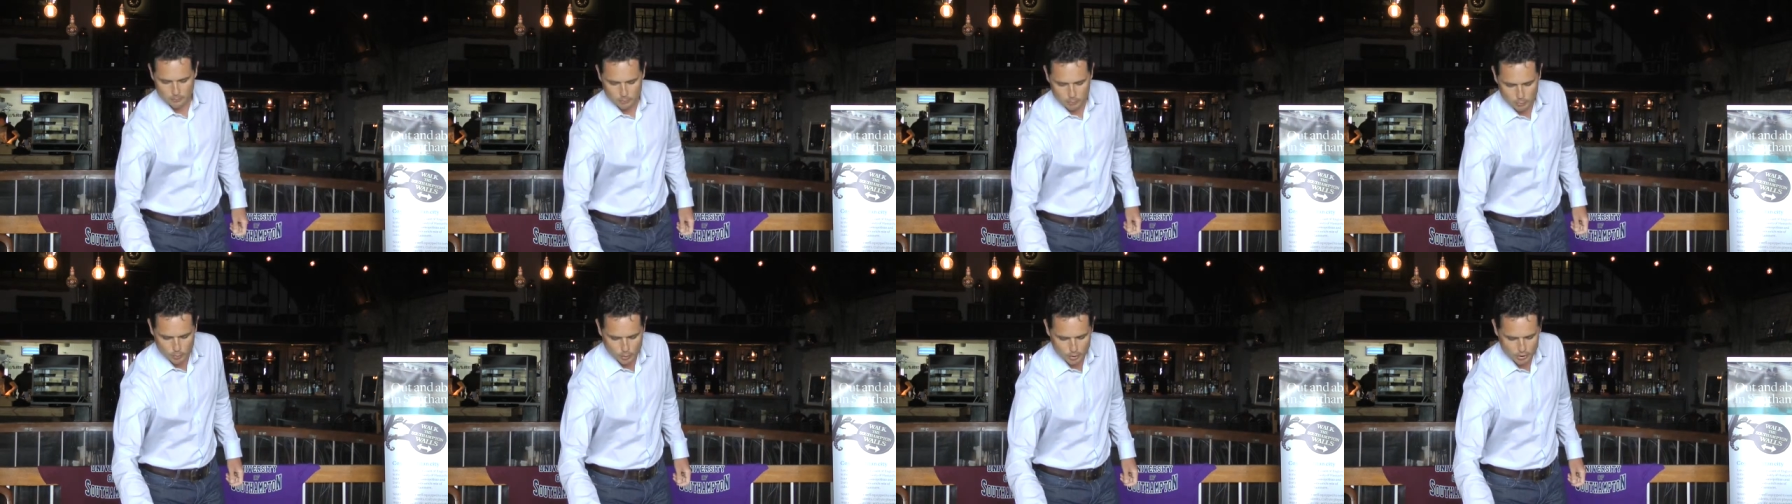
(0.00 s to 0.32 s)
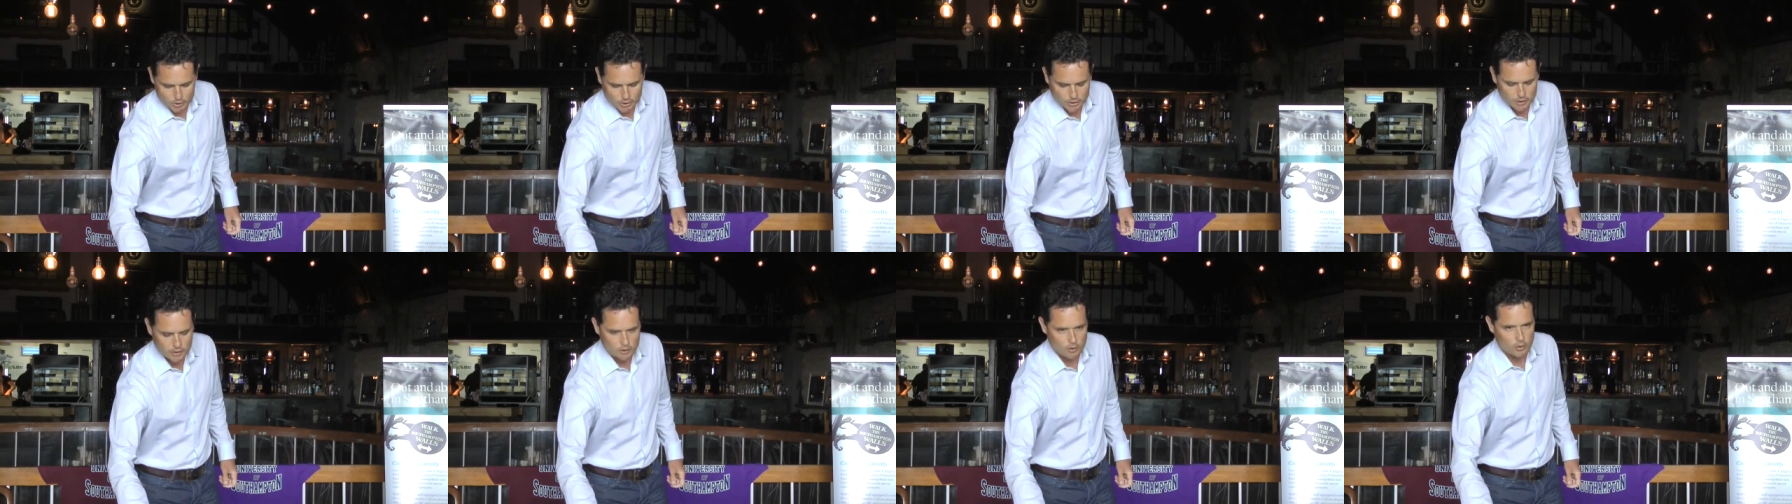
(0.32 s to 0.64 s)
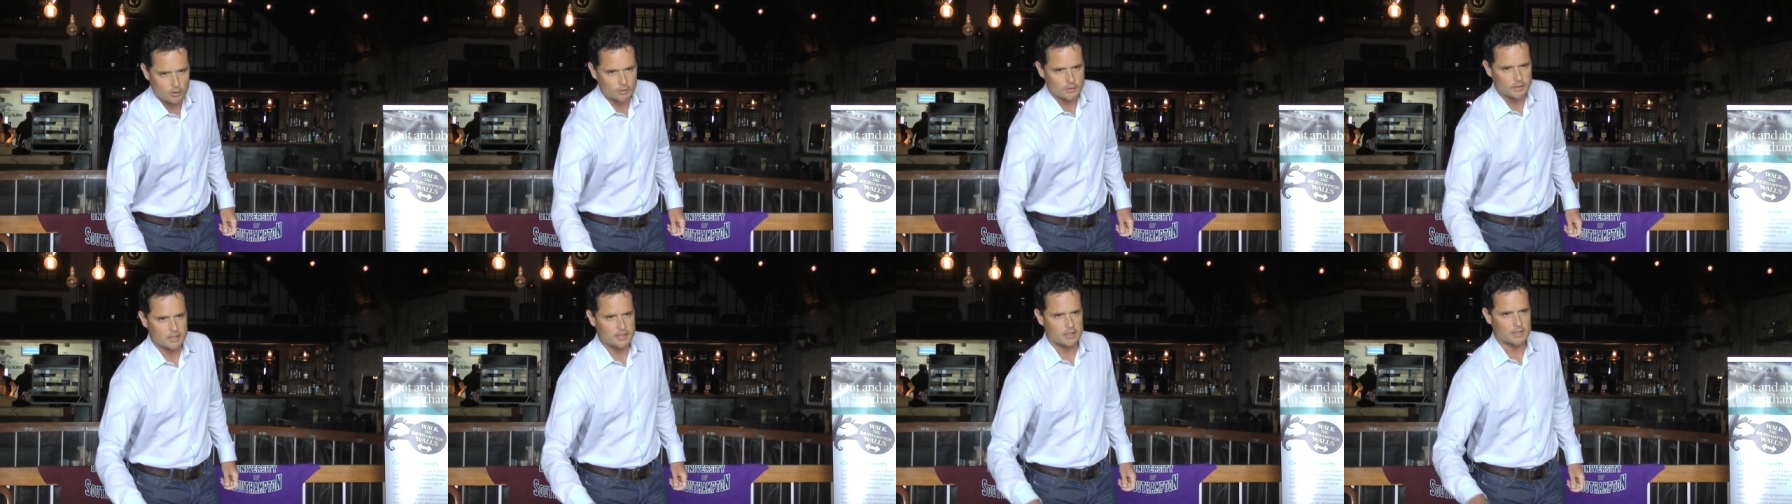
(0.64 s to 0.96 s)
are working
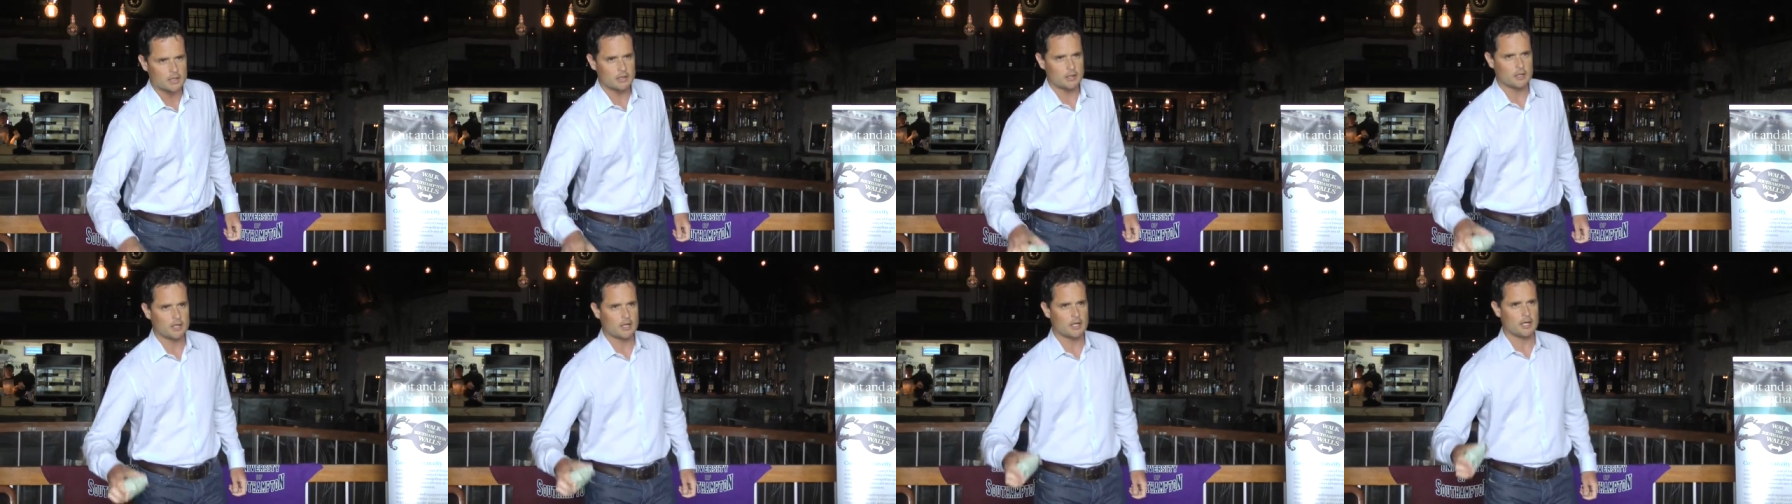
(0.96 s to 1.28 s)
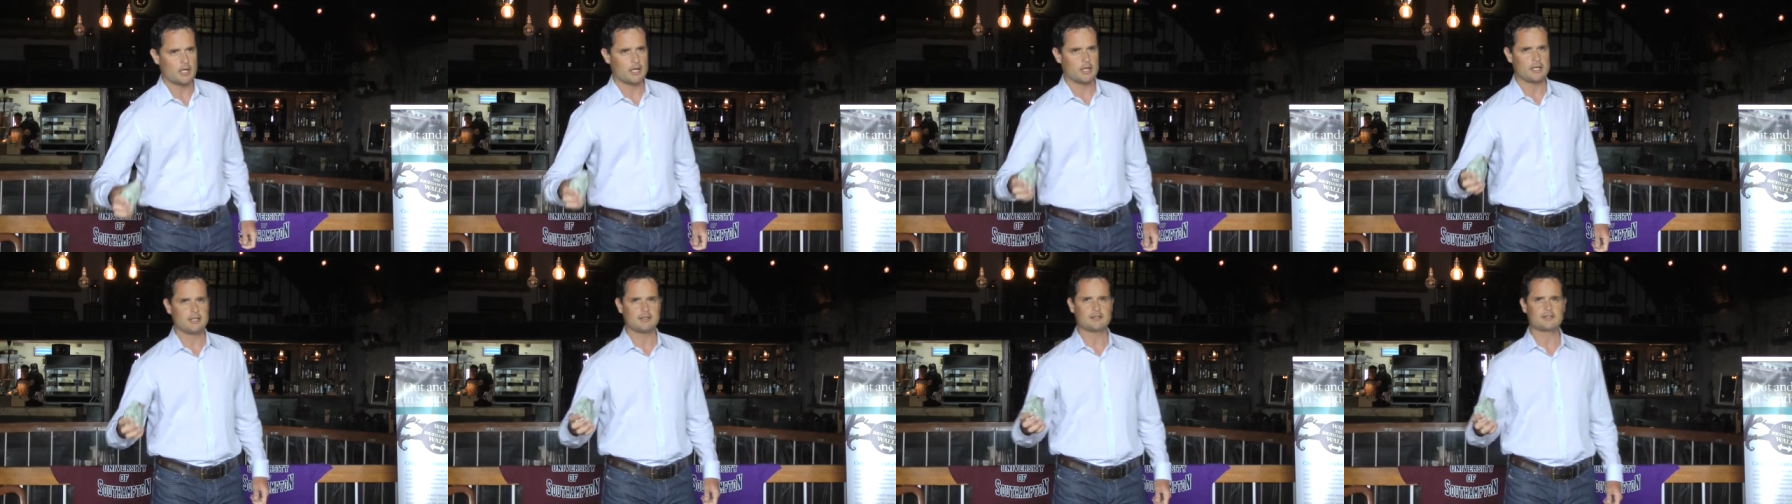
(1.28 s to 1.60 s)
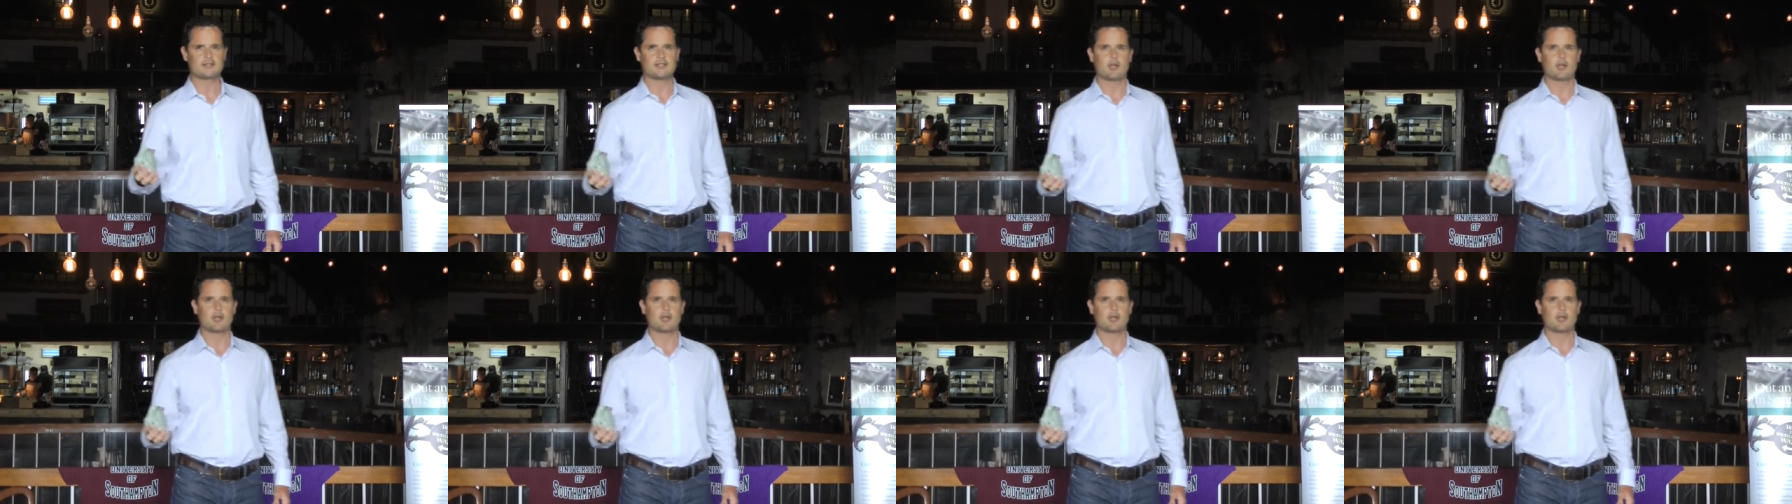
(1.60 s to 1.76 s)
on here uh, in